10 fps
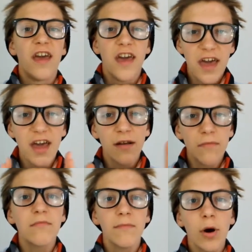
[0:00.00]

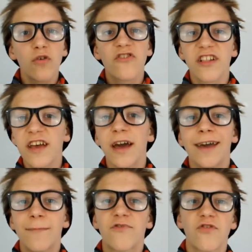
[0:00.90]
in mostly a
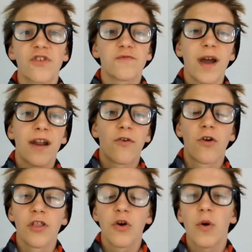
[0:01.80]
hipsterish
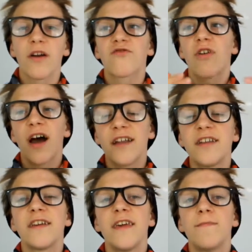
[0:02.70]
manner, although I try
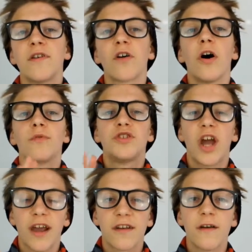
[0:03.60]
to keep it
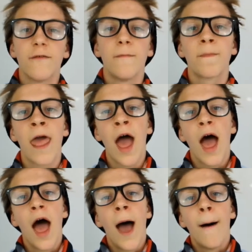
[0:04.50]
objective.
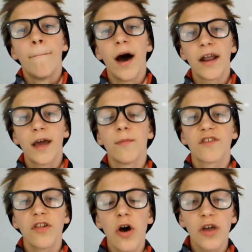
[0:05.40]
My name
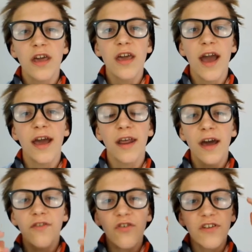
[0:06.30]
is Lockie, and
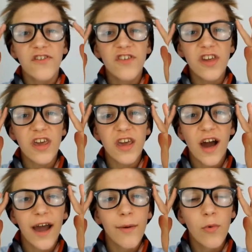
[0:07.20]
as you can see,
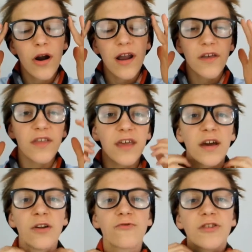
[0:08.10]
I am wearing
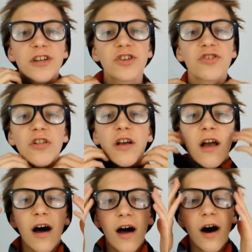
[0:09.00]
the traditional
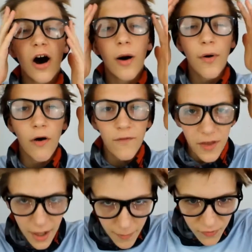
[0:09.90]
garb of
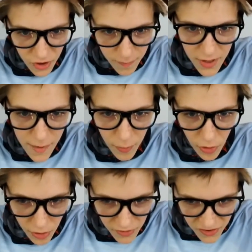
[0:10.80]
the hipster
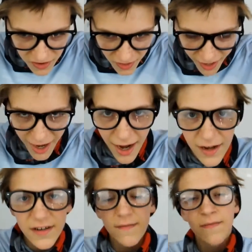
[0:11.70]
people, see the hat?